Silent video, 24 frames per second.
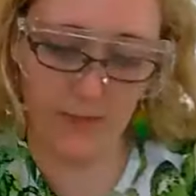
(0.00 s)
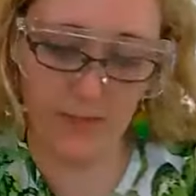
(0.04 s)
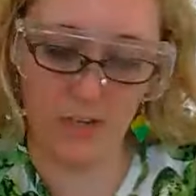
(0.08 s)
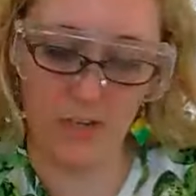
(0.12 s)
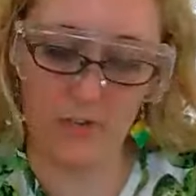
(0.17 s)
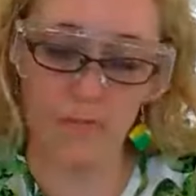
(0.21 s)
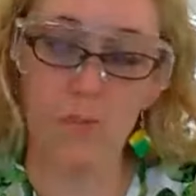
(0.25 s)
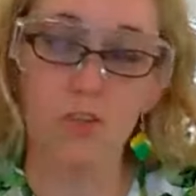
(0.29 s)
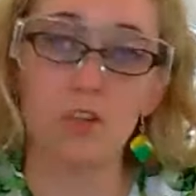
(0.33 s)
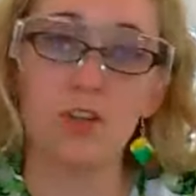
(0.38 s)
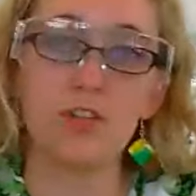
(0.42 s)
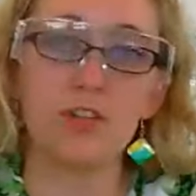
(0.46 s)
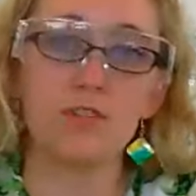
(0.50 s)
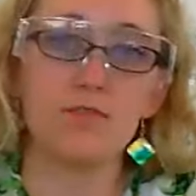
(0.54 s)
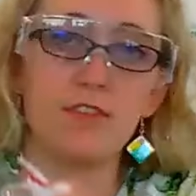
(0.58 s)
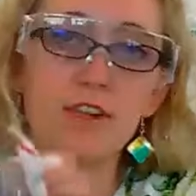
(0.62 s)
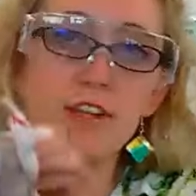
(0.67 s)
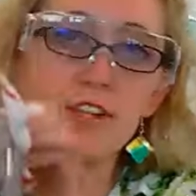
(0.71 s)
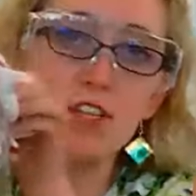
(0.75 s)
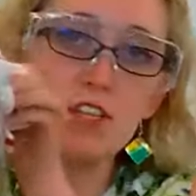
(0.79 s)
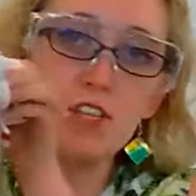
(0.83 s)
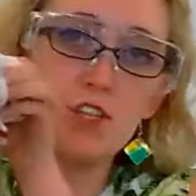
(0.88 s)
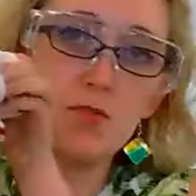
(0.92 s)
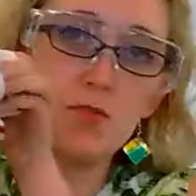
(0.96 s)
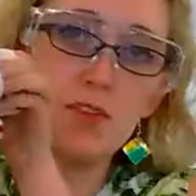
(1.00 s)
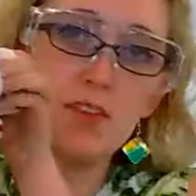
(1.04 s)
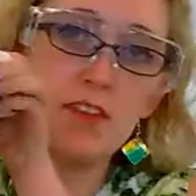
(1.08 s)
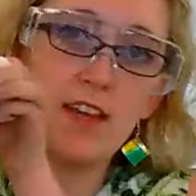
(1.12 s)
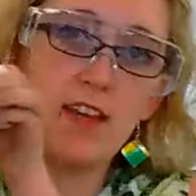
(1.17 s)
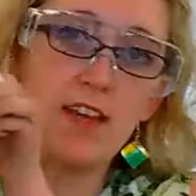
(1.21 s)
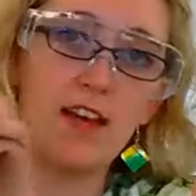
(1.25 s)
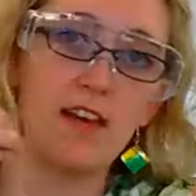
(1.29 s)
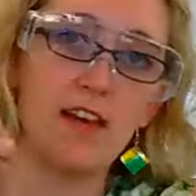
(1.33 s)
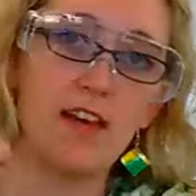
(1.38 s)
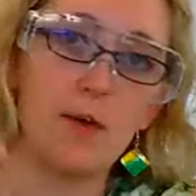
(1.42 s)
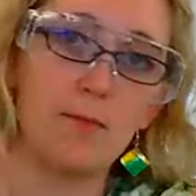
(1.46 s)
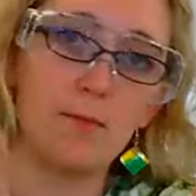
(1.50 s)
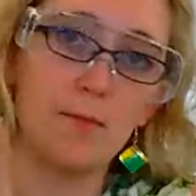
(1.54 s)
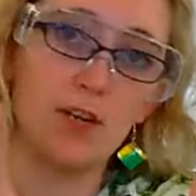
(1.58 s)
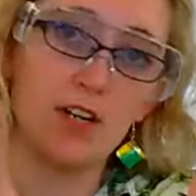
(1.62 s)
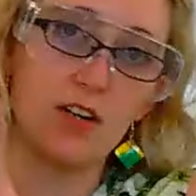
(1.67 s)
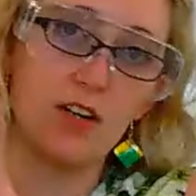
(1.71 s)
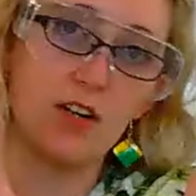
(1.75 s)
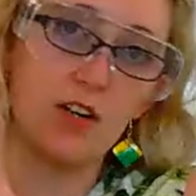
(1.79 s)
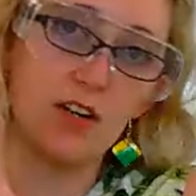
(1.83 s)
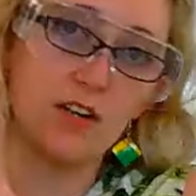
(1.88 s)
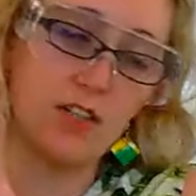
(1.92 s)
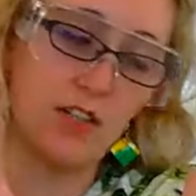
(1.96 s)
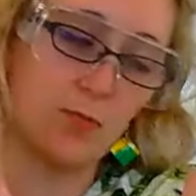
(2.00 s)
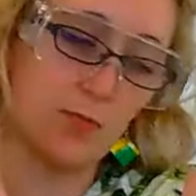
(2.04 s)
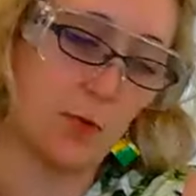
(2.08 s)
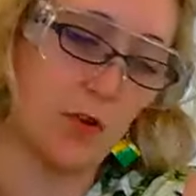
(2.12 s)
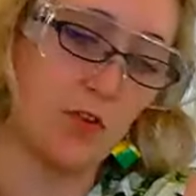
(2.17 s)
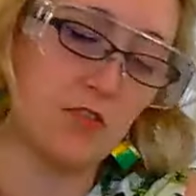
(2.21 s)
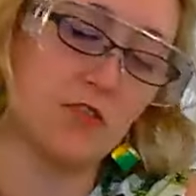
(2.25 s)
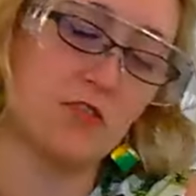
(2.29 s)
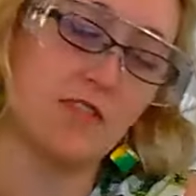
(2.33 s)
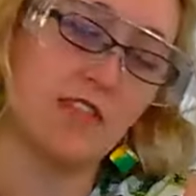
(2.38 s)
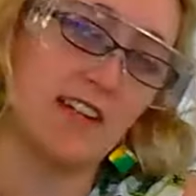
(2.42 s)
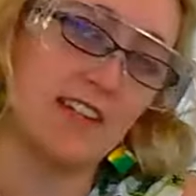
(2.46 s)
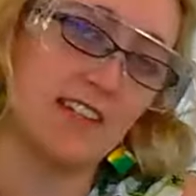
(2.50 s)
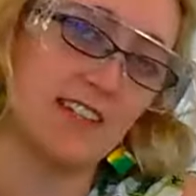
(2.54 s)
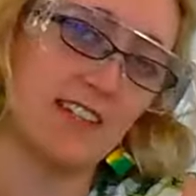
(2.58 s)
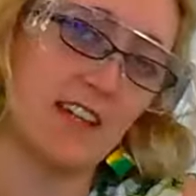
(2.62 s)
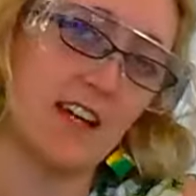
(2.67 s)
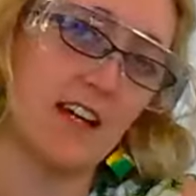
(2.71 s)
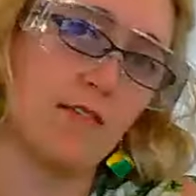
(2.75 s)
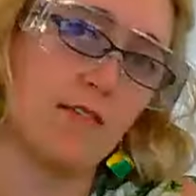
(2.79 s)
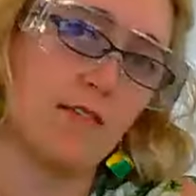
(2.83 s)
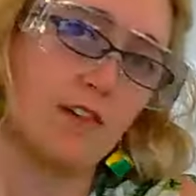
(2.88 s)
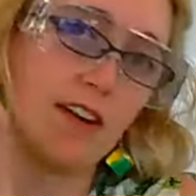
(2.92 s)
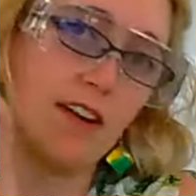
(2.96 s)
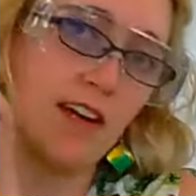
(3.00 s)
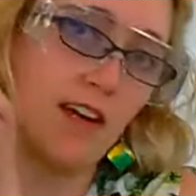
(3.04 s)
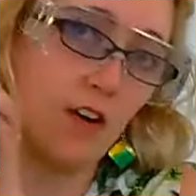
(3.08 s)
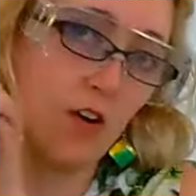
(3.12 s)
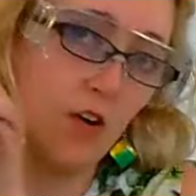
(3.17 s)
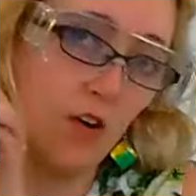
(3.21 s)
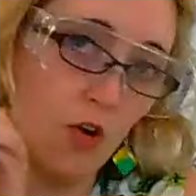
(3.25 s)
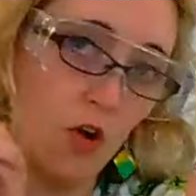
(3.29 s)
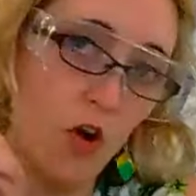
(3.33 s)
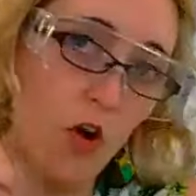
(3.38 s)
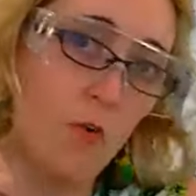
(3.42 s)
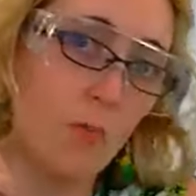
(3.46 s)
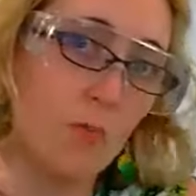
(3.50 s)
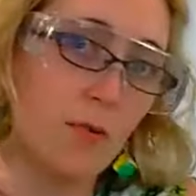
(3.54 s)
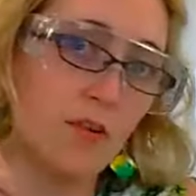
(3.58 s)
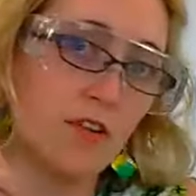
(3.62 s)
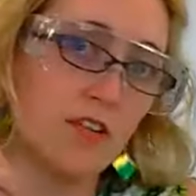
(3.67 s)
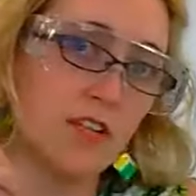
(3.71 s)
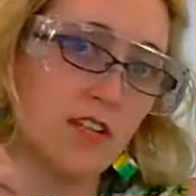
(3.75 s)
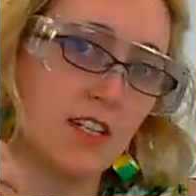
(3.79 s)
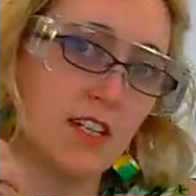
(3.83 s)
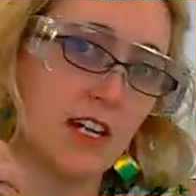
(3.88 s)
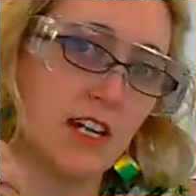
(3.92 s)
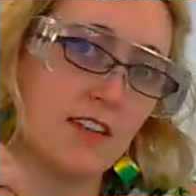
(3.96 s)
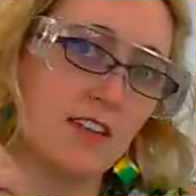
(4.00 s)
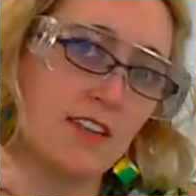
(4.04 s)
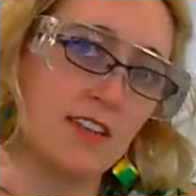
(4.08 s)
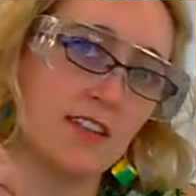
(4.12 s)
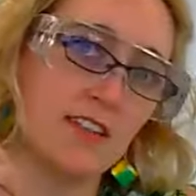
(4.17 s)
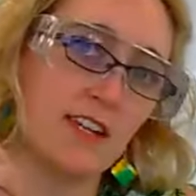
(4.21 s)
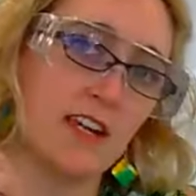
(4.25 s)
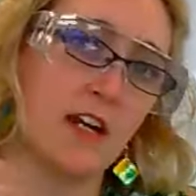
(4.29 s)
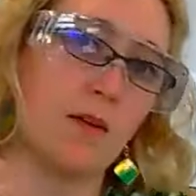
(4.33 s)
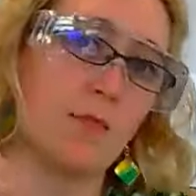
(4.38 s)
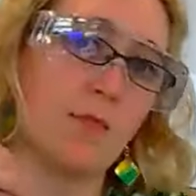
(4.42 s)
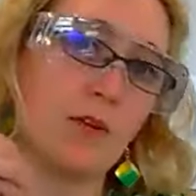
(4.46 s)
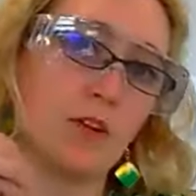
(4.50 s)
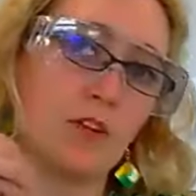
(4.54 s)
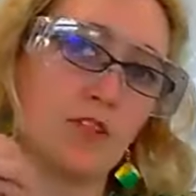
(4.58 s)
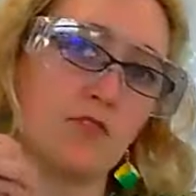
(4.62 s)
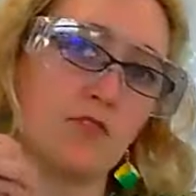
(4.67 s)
now I've got lots lots of residue in there. I'm going to dispose of that safely and not put it down the sink, because